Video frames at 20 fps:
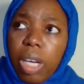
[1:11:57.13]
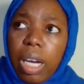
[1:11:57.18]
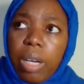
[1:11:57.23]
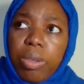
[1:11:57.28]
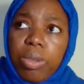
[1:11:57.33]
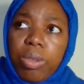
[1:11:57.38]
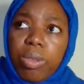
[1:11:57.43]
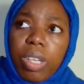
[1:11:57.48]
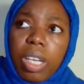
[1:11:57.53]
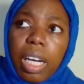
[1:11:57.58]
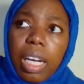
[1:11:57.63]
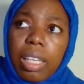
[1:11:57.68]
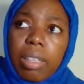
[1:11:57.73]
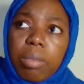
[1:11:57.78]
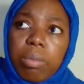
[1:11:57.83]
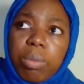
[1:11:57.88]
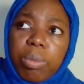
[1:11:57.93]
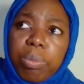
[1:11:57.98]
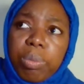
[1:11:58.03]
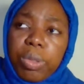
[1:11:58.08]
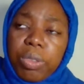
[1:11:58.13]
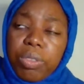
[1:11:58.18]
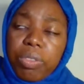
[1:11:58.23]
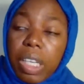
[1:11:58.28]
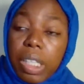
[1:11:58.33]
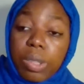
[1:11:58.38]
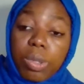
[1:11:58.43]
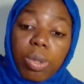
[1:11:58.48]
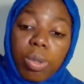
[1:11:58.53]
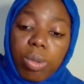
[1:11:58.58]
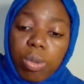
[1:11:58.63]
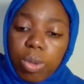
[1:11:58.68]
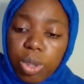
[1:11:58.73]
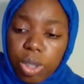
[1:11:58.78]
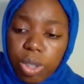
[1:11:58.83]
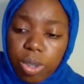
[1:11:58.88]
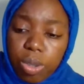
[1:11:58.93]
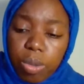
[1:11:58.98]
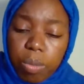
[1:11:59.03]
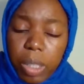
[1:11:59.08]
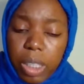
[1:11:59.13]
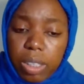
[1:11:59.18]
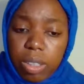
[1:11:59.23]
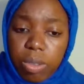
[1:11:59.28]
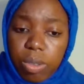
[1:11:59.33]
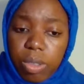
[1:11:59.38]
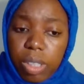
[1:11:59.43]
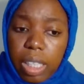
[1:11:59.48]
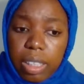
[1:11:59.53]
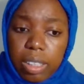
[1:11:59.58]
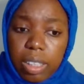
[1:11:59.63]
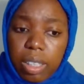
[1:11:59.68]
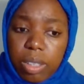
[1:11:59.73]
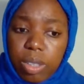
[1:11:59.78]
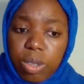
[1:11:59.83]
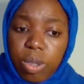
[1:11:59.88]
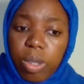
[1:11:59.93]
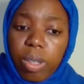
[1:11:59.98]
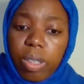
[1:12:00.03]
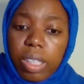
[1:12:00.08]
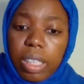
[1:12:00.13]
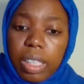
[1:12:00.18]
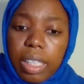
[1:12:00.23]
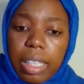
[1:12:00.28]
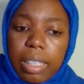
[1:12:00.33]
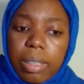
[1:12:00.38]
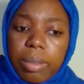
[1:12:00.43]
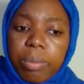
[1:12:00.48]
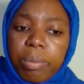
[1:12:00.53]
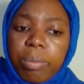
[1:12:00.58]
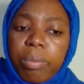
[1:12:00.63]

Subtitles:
you can provide solution to particular sector on that.